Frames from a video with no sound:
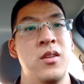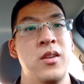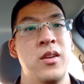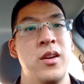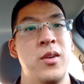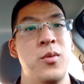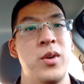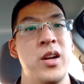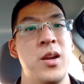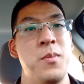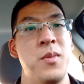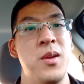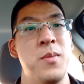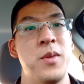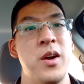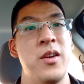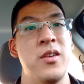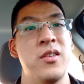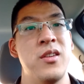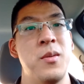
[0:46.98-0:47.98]
And what I mean
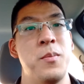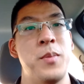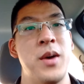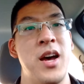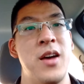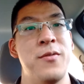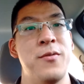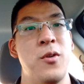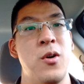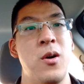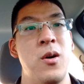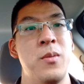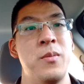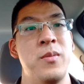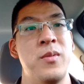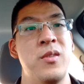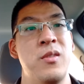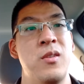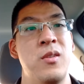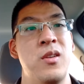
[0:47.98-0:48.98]
by using bad form,
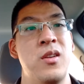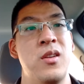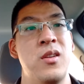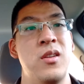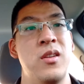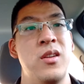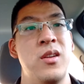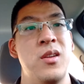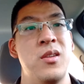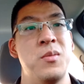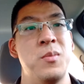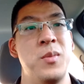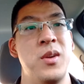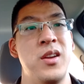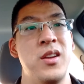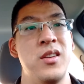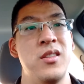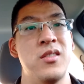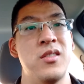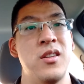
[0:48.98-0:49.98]
it
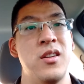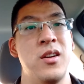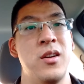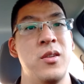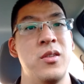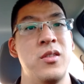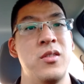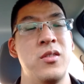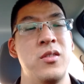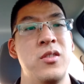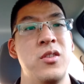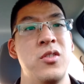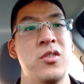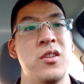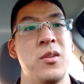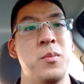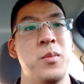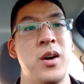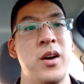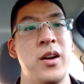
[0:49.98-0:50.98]
means
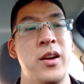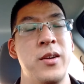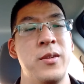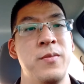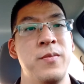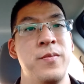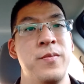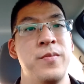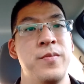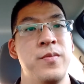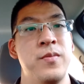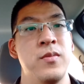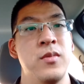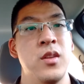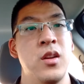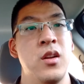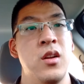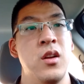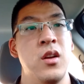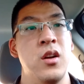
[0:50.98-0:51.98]
using my
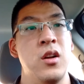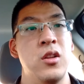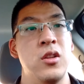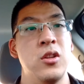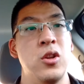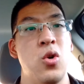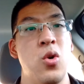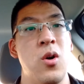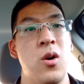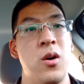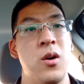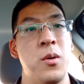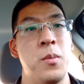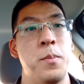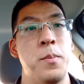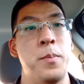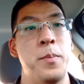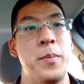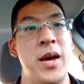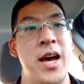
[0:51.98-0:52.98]
lower
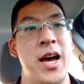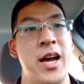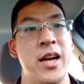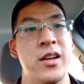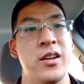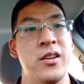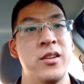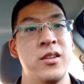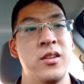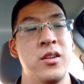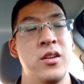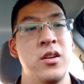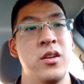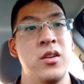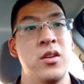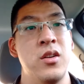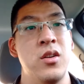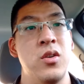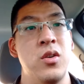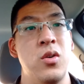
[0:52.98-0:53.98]
back,
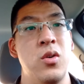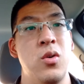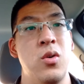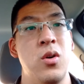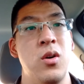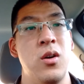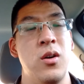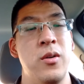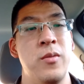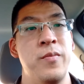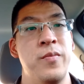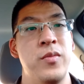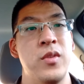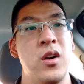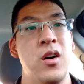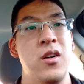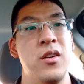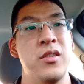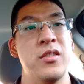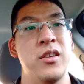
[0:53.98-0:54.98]
or
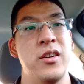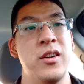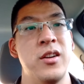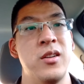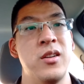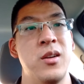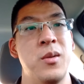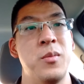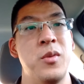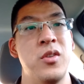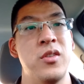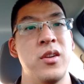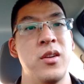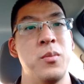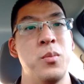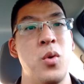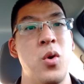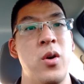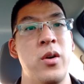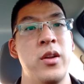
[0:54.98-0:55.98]
all of a sudden I'm using
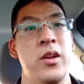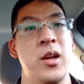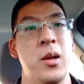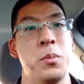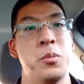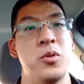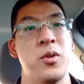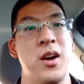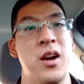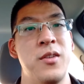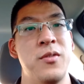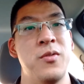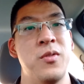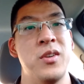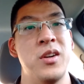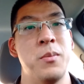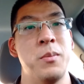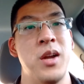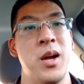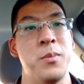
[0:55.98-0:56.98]
more hip drive
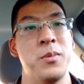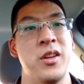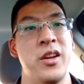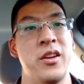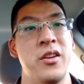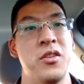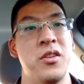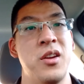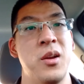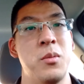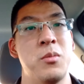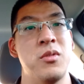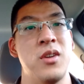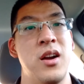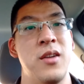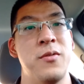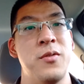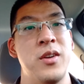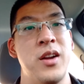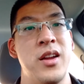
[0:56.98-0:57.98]
when I'm not planning to use hip
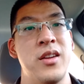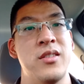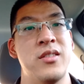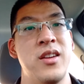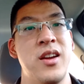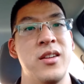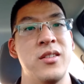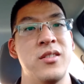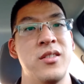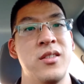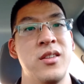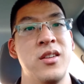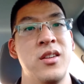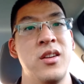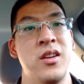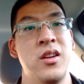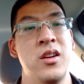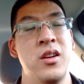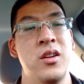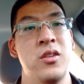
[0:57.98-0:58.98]
drive for that set
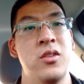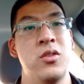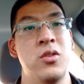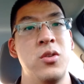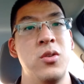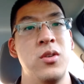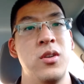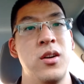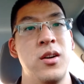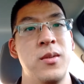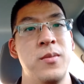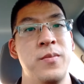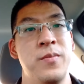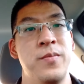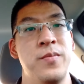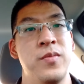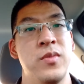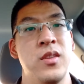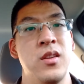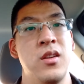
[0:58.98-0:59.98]
to
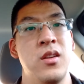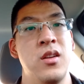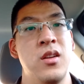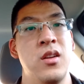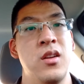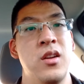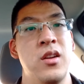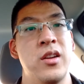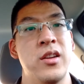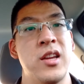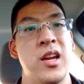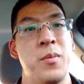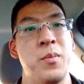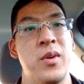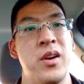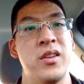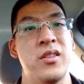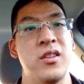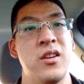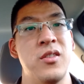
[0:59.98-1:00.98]
get
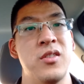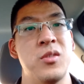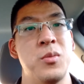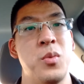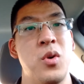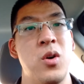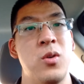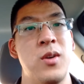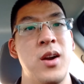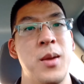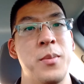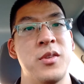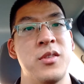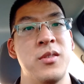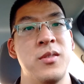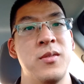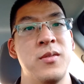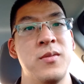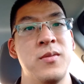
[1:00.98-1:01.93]
myself some more reps.